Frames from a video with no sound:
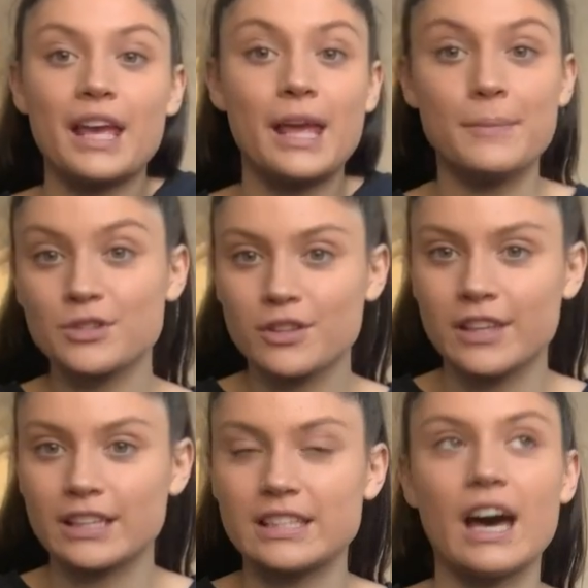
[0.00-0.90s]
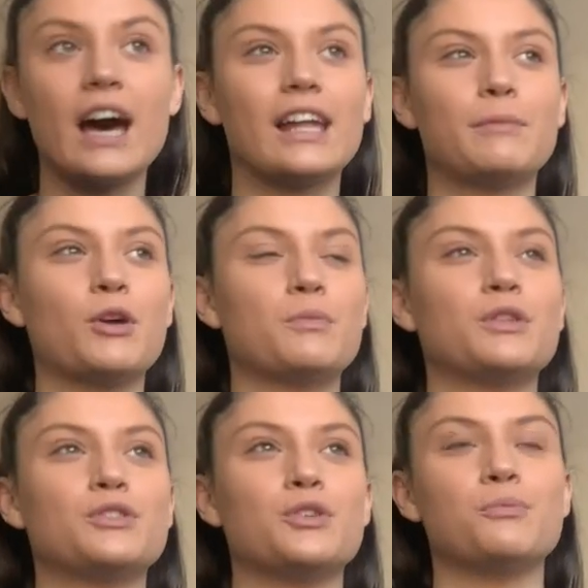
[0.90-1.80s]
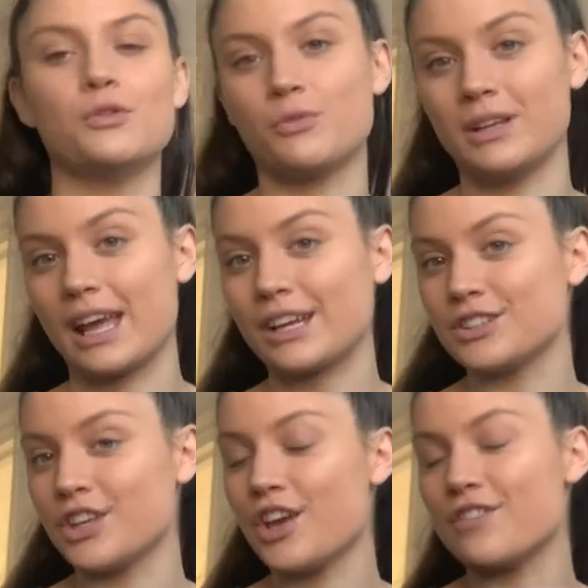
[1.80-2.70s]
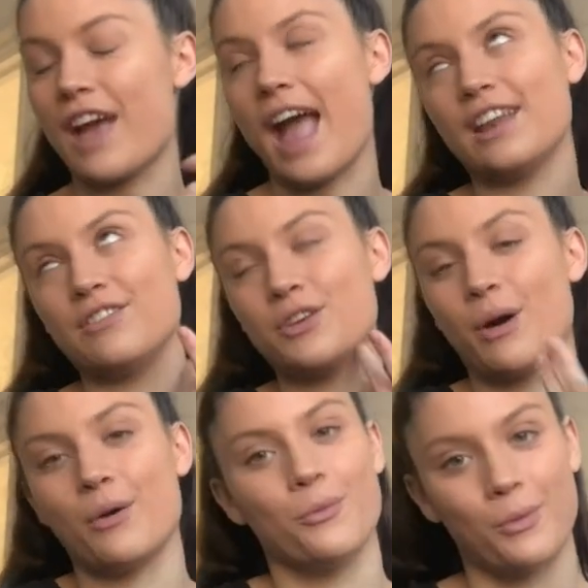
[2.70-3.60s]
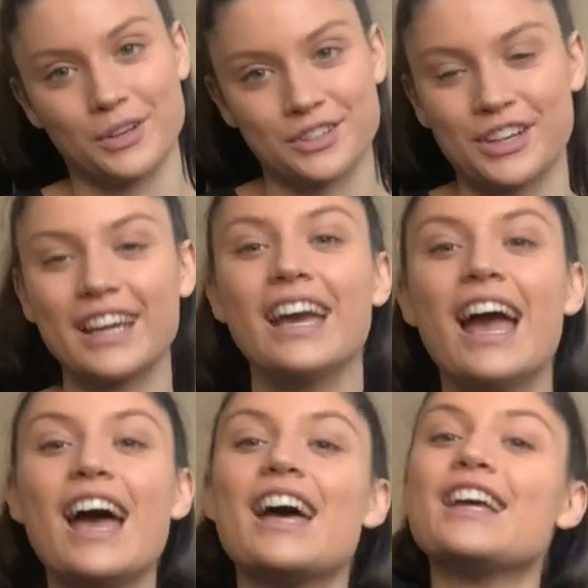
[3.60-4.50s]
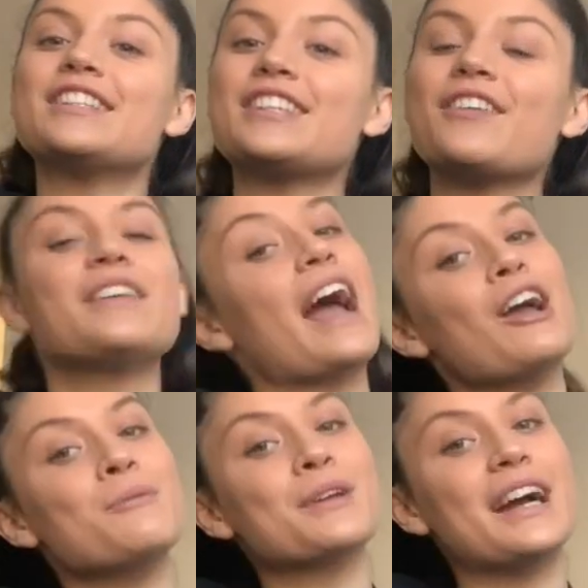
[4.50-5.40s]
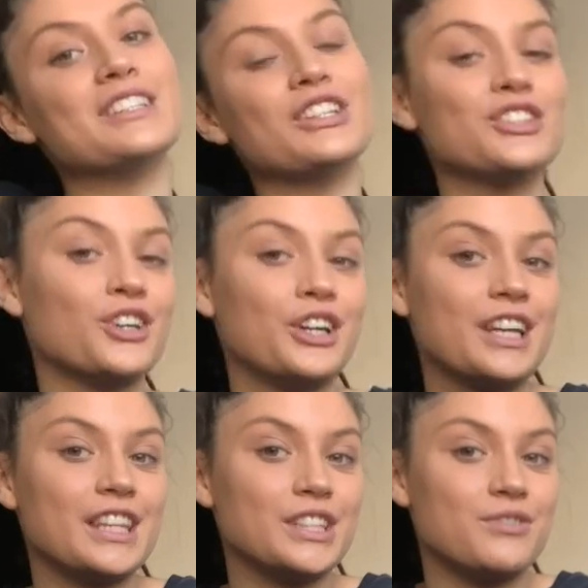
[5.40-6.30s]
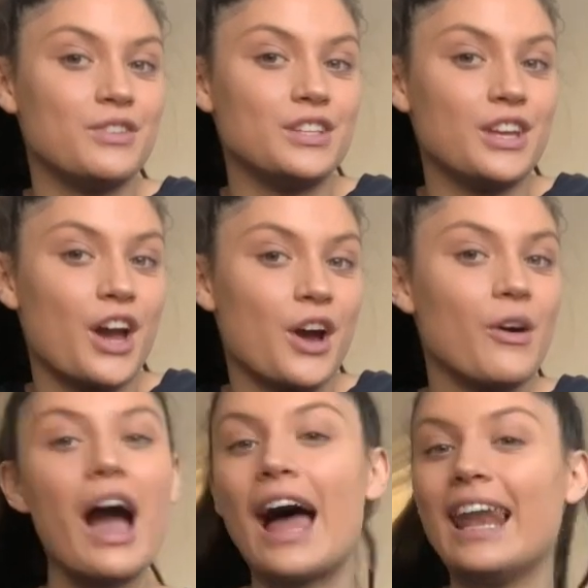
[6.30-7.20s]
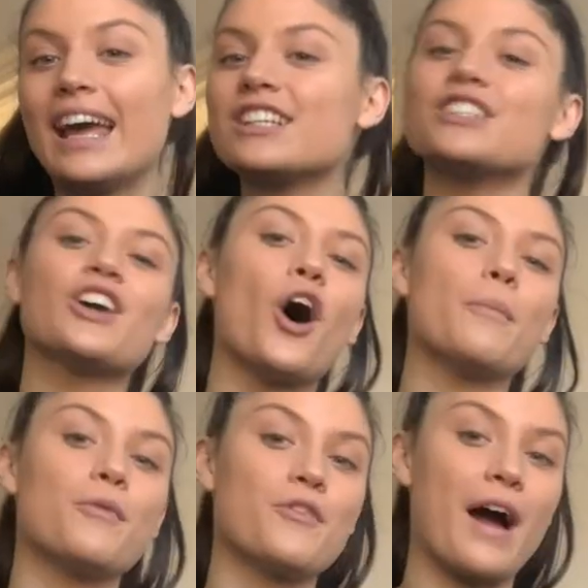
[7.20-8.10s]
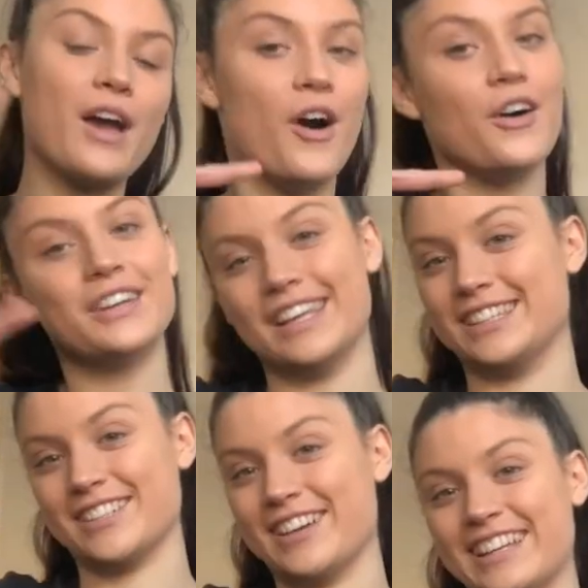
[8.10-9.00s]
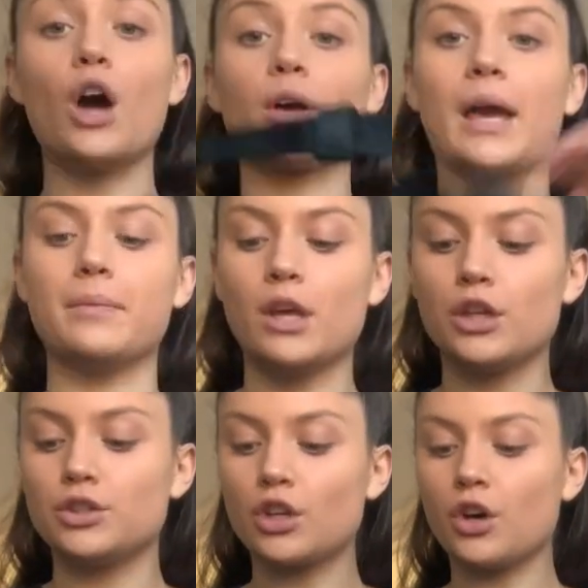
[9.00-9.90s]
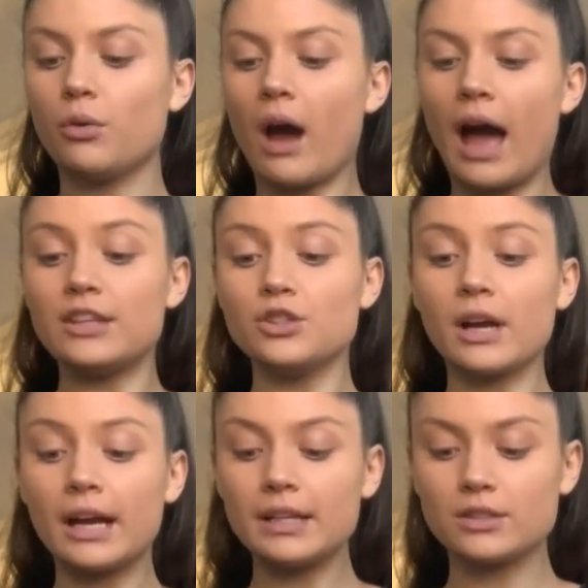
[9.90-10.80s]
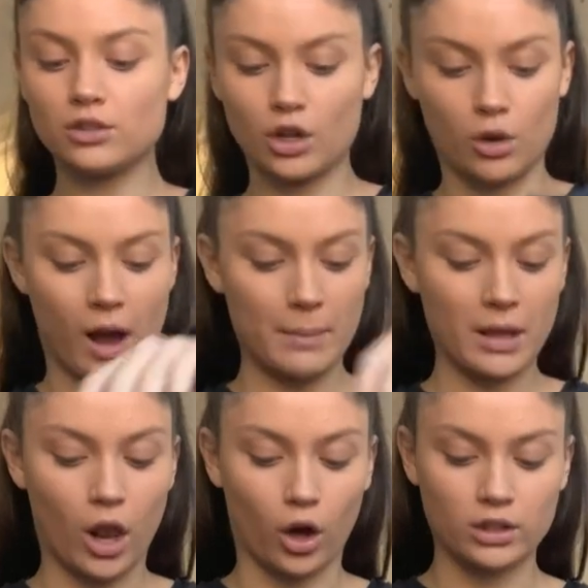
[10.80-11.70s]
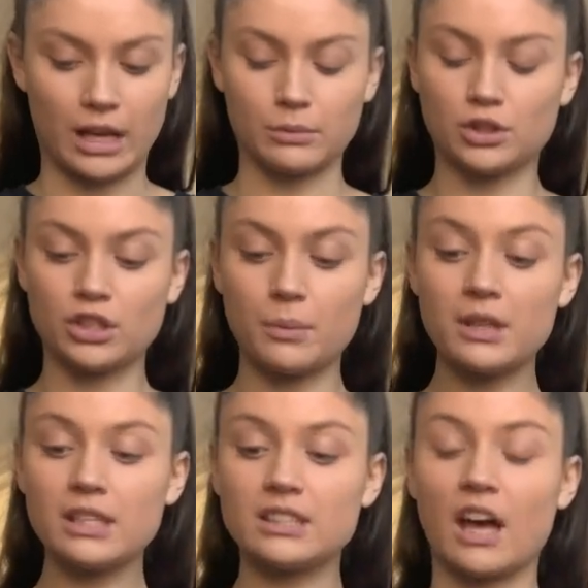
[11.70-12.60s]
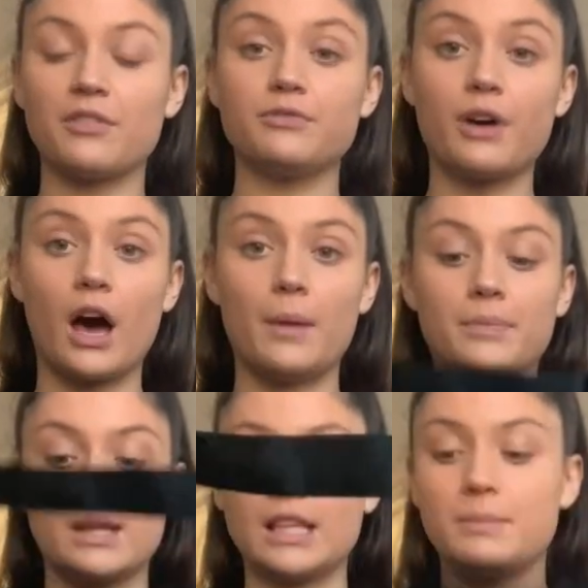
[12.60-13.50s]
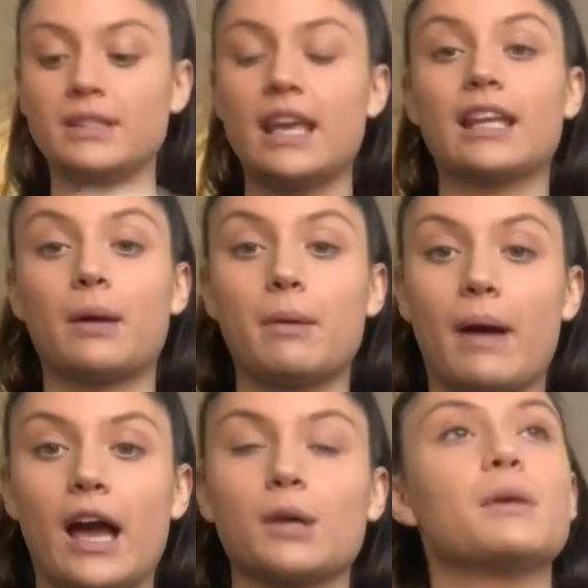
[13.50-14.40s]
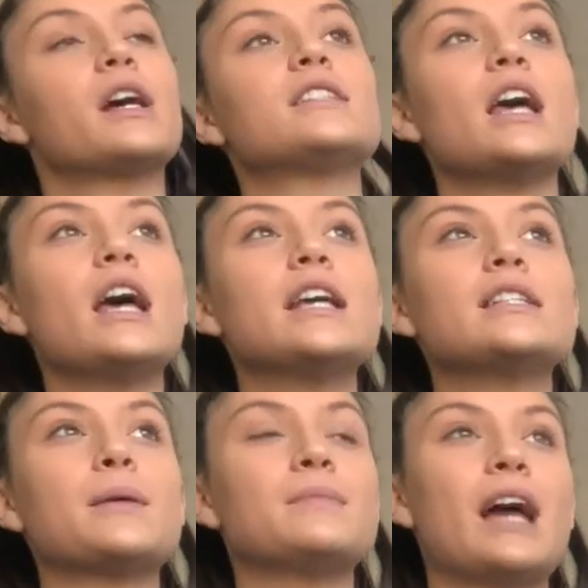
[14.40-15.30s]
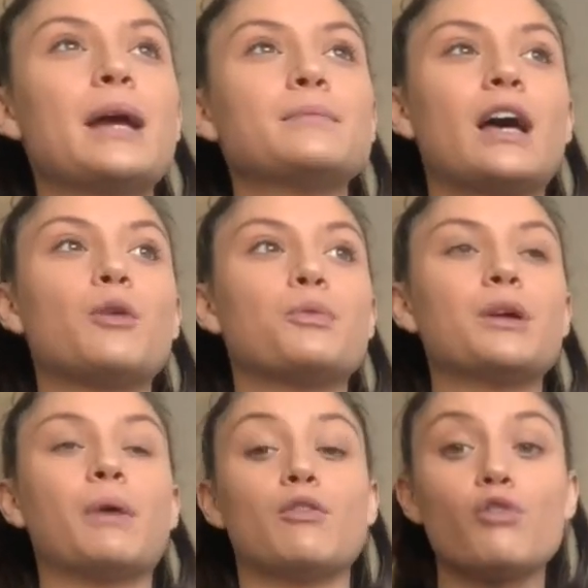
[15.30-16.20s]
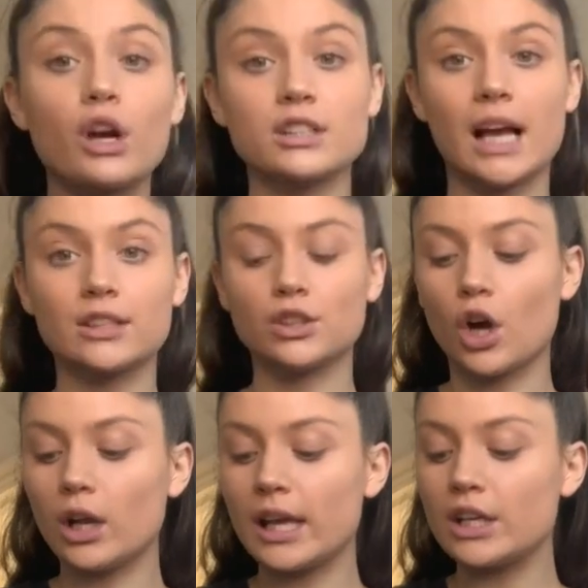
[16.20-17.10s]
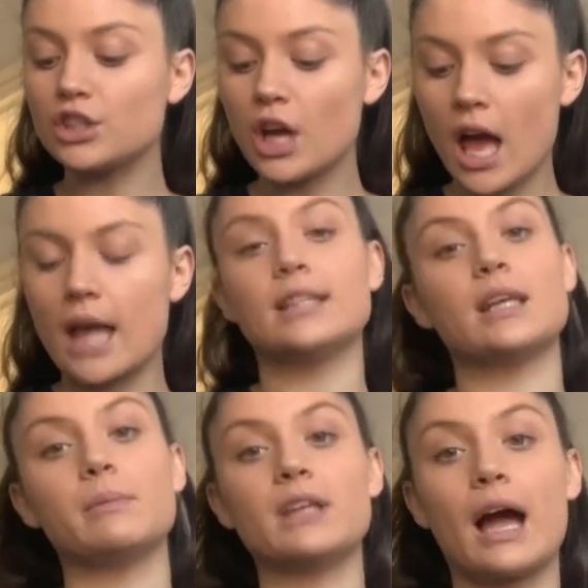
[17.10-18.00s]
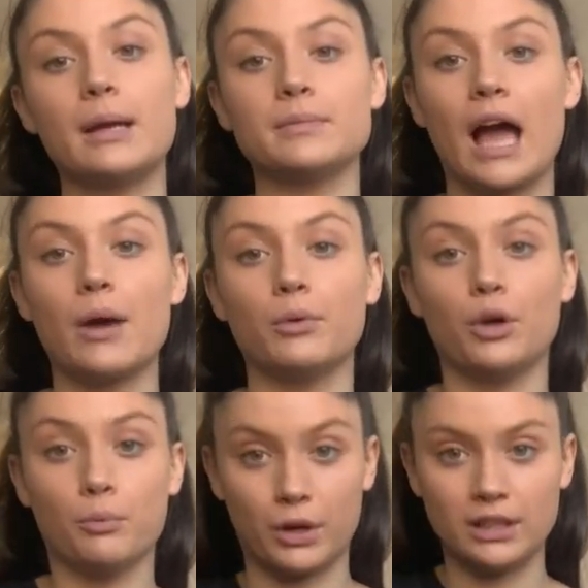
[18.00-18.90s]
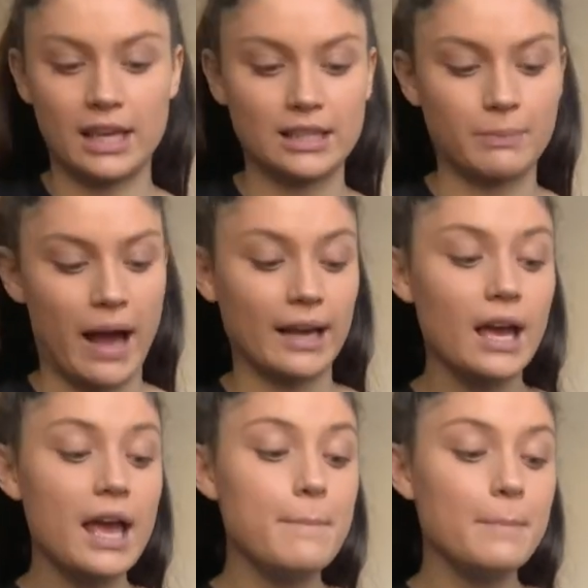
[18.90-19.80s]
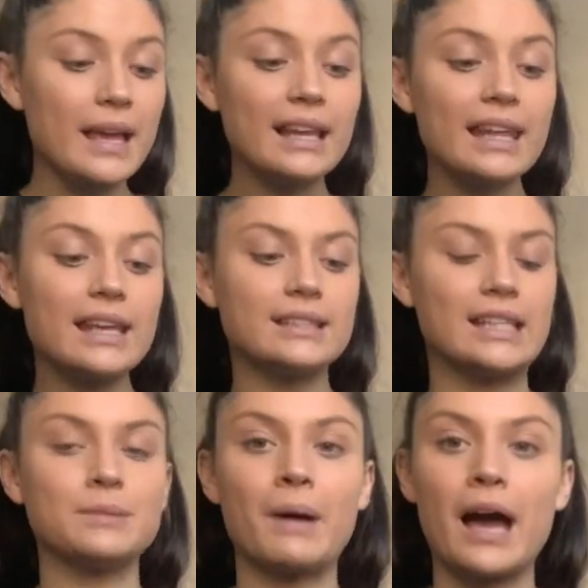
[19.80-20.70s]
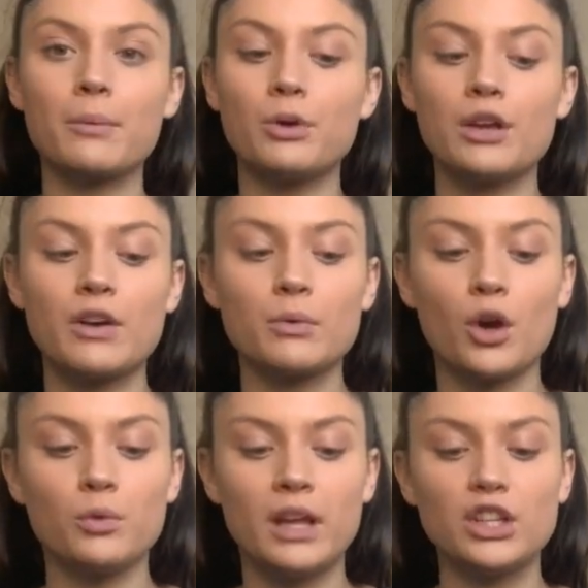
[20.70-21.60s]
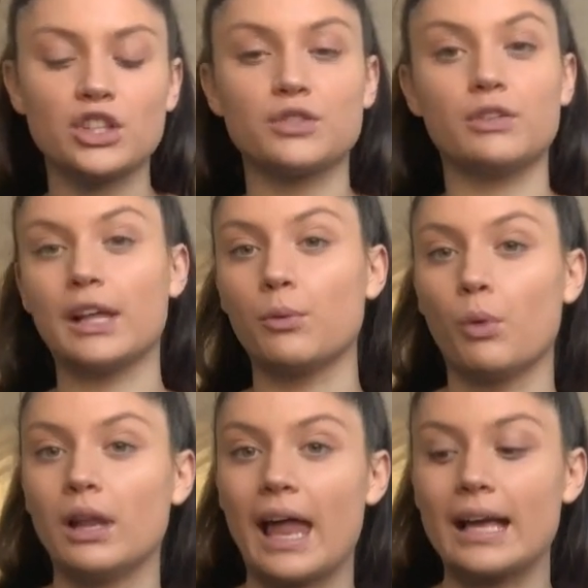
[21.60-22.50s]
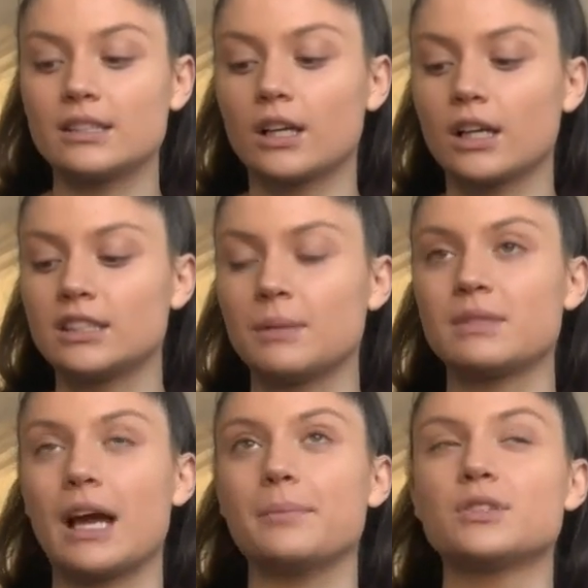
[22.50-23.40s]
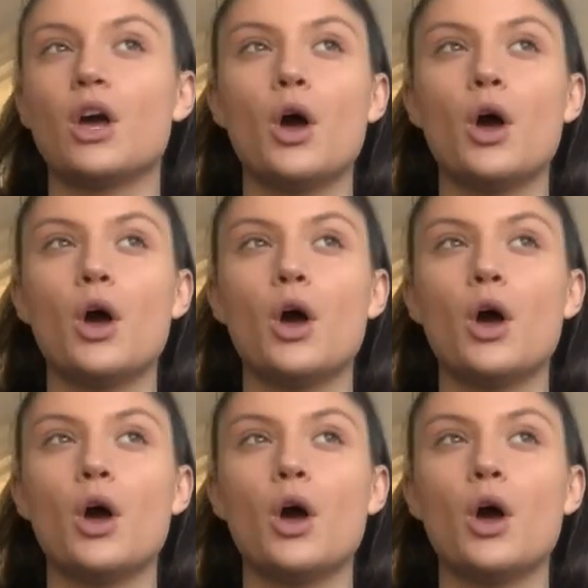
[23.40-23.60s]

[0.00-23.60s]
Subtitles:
in musical theatre and I'm hoping to move away next year if any of you are wondering. So yeah, I hope you guys enjoy this video and let's just hop right on into it. Okay, so as you guys know, I'm in lockdown. So some of this stuff has been taken out of my bag because sometimes I'll bring my rucksack to college and sometimes I will bring this bag. Mainly it's this bag, but if I'm going in just for like one lesson, because sometimes